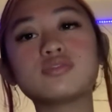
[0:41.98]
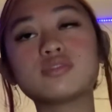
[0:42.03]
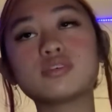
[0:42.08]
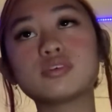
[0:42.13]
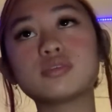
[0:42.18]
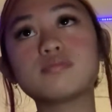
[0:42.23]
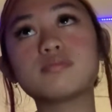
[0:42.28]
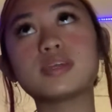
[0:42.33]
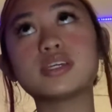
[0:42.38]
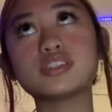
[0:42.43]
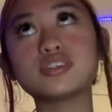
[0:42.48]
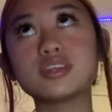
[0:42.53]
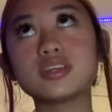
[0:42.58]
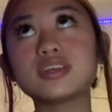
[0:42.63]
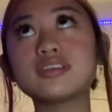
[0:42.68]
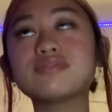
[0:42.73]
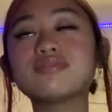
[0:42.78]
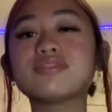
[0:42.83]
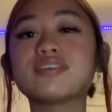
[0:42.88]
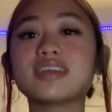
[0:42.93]
majoring
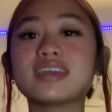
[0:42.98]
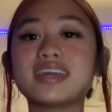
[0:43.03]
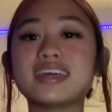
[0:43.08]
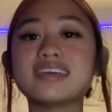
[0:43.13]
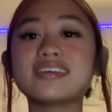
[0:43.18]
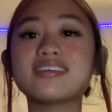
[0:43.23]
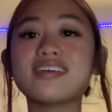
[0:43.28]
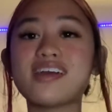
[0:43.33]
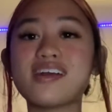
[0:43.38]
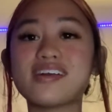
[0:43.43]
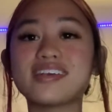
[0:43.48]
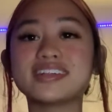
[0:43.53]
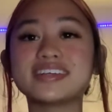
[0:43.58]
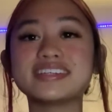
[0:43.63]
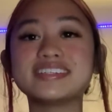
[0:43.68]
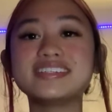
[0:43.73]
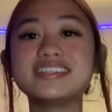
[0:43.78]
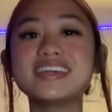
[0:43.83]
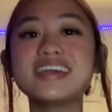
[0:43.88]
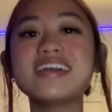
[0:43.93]
for it in college,
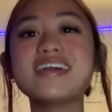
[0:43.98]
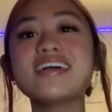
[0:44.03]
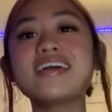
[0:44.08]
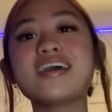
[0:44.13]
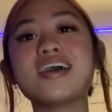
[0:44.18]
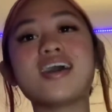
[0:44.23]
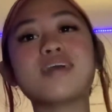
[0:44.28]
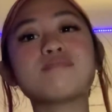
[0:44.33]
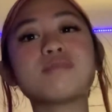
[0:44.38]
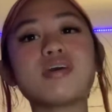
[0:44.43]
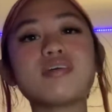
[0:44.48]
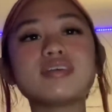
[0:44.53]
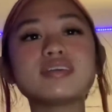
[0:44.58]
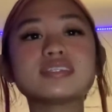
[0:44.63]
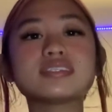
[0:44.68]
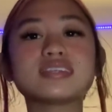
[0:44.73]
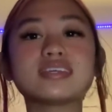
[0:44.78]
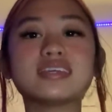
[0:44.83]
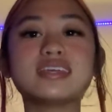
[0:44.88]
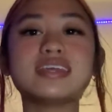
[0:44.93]
I'm always
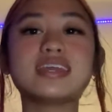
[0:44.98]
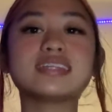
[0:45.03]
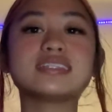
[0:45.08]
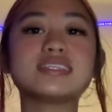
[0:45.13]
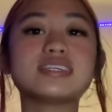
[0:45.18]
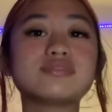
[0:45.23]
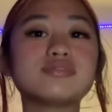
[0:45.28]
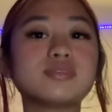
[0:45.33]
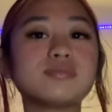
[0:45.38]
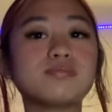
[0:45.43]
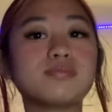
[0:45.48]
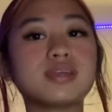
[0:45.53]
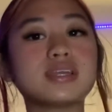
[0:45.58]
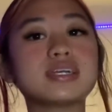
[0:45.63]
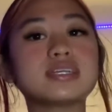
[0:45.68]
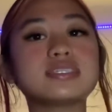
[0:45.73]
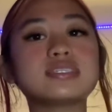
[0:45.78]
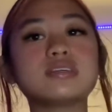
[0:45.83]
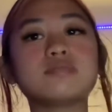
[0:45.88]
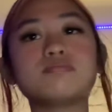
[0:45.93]
looking at different
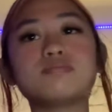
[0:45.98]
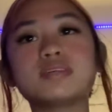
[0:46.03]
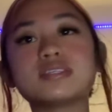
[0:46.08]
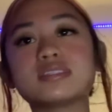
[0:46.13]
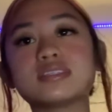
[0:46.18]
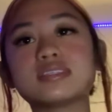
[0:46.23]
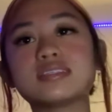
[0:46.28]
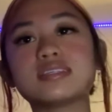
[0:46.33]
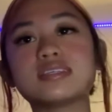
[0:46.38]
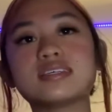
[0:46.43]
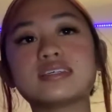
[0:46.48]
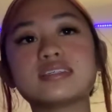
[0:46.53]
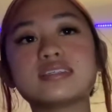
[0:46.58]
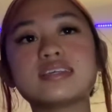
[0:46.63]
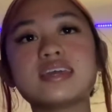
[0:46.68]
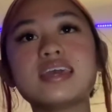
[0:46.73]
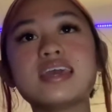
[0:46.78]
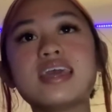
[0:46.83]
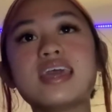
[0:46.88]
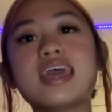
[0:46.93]
brands and businesses
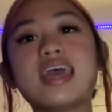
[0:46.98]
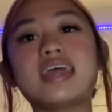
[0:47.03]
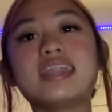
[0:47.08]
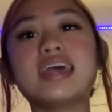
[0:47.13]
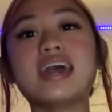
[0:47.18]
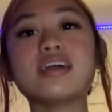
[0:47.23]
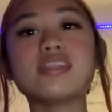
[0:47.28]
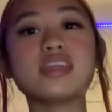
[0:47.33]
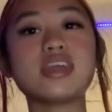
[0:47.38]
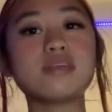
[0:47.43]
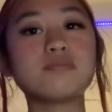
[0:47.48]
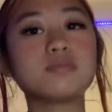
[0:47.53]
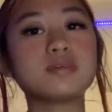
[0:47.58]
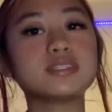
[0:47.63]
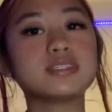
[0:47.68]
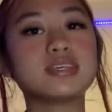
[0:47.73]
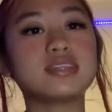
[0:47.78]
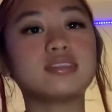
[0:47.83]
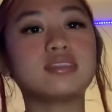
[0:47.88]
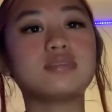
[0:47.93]
and how they
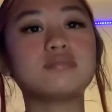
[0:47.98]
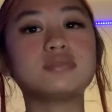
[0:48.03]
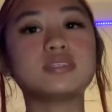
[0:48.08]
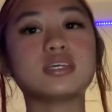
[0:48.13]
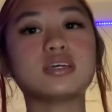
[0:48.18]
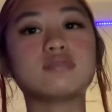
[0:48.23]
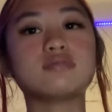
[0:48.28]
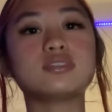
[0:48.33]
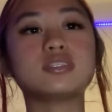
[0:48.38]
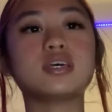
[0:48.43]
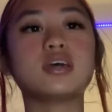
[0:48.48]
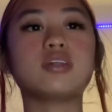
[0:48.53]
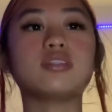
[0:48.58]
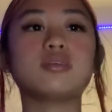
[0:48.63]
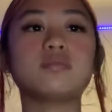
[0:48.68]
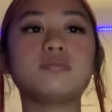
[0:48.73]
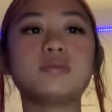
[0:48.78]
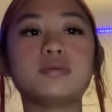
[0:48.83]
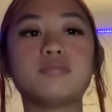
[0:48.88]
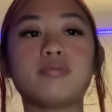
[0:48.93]
present themselves to other
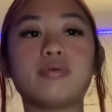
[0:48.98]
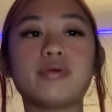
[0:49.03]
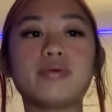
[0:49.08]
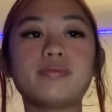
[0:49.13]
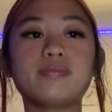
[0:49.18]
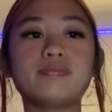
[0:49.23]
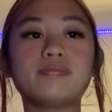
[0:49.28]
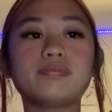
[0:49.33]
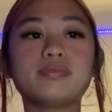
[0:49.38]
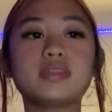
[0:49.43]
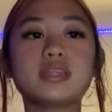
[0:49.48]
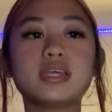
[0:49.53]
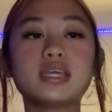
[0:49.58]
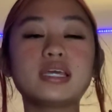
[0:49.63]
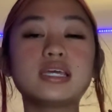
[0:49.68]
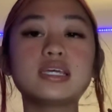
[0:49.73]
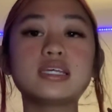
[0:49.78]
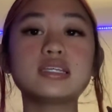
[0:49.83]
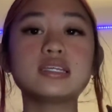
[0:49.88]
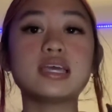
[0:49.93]
people.
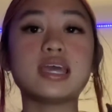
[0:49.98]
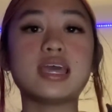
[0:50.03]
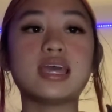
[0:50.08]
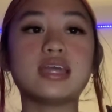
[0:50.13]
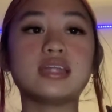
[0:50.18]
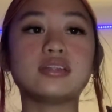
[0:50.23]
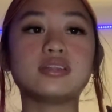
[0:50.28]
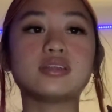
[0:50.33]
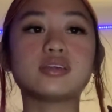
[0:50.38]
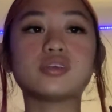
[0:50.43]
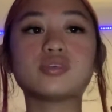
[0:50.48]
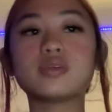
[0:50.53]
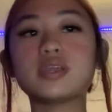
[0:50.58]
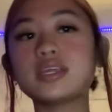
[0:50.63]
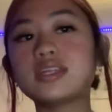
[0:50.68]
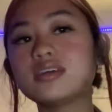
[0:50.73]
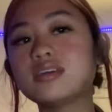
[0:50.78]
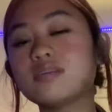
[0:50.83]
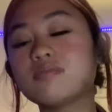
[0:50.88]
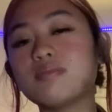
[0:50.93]
And
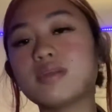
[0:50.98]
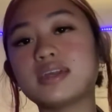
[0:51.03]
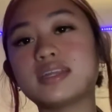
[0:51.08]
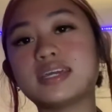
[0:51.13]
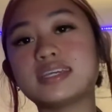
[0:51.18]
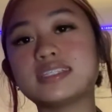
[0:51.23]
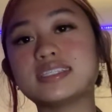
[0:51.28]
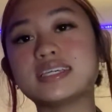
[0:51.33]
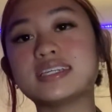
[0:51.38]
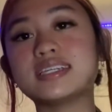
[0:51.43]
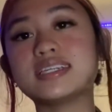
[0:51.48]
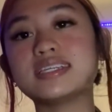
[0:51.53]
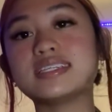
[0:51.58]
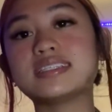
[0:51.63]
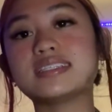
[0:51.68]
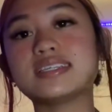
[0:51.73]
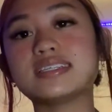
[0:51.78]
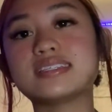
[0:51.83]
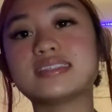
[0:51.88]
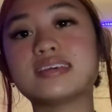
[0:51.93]
creating a brand identity
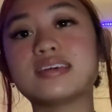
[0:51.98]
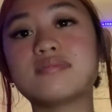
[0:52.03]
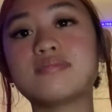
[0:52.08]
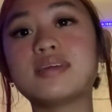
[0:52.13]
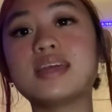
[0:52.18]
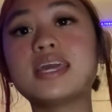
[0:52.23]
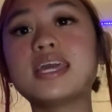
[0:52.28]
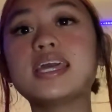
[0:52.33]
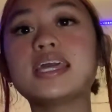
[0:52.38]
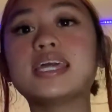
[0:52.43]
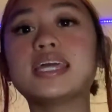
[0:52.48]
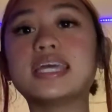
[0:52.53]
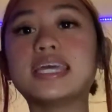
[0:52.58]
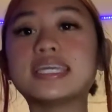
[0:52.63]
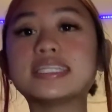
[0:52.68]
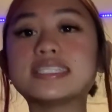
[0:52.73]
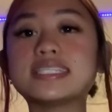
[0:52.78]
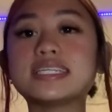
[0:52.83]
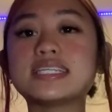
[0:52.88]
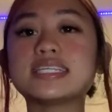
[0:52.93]
system,
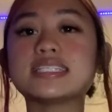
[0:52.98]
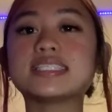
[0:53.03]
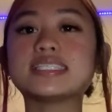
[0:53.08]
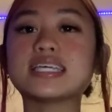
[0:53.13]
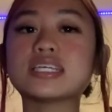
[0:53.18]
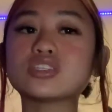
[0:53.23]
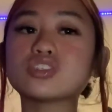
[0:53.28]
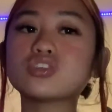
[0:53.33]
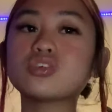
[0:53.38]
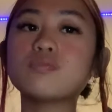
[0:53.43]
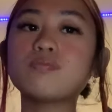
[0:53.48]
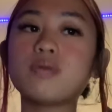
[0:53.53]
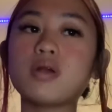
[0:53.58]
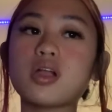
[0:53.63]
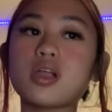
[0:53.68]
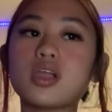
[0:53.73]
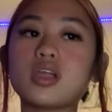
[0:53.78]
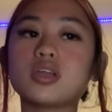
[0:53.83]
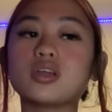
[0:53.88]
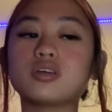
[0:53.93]
it's an essential
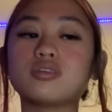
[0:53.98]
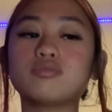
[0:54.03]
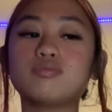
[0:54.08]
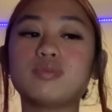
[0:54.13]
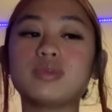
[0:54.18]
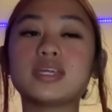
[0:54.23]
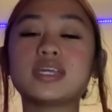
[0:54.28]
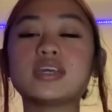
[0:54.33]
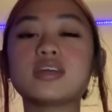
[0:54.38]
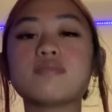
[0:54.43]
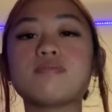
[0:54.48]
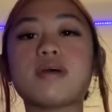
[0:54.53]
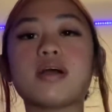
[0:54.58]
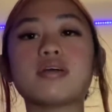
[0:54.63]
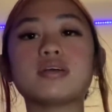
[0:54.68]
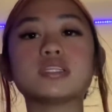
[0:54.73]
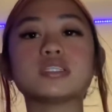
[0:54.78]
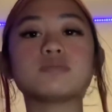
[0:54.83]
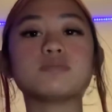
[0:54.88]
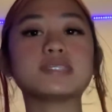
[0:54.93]
part of bringing about a
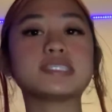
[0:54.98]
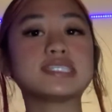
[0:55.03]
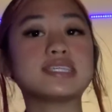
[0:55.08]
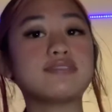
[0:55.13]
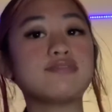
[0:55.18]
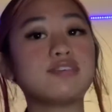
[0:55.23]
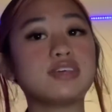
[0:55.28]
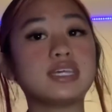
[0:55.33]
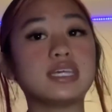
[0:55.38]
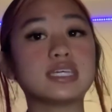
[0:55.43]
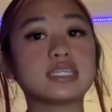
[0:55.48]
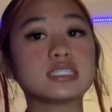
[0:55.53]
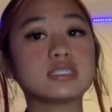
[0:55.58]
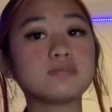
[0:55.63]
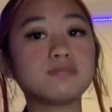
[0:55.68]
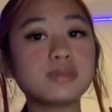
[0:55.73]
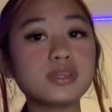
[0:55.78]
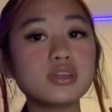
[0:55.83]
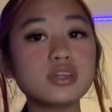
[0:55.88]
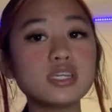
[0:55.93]
specific
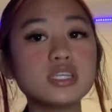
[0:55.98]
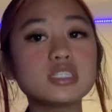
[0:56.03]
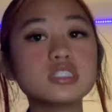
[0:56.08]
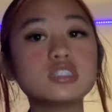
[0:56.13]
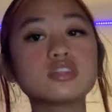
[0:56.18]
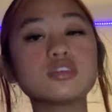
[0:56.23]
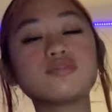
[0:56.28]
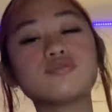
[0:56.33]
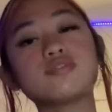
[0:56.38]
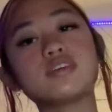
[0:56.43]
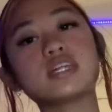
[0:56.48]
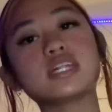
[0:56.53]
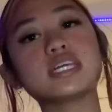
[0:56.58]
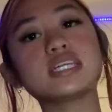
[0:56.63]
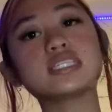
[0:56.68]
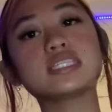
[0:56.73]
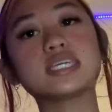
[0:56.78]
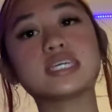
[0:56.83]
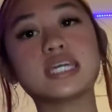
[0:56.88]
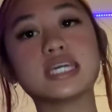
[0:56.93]
experience or feeling
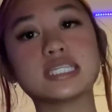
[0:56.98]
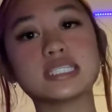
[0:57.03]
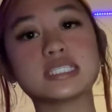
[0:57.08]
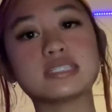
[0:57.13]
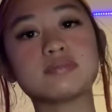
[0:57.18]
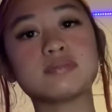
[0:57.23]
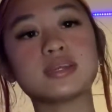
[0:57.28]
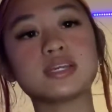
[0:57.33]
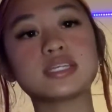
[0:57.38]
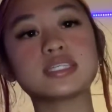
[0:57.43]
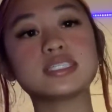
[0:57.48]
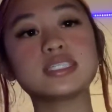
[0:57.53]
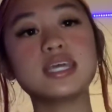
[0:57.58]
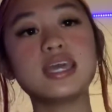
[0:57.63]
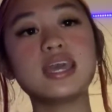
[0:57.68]
to customers.